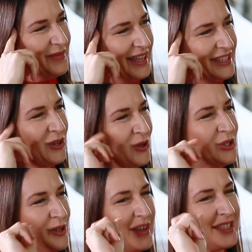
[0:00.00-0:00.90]
Is it gone
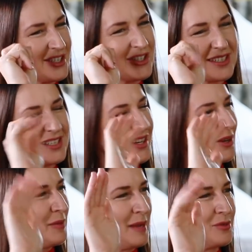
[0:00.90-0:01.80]
too far? Is it just,
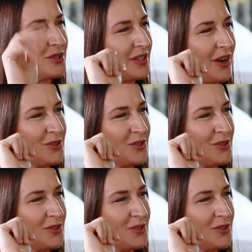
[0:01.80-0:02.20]
people just go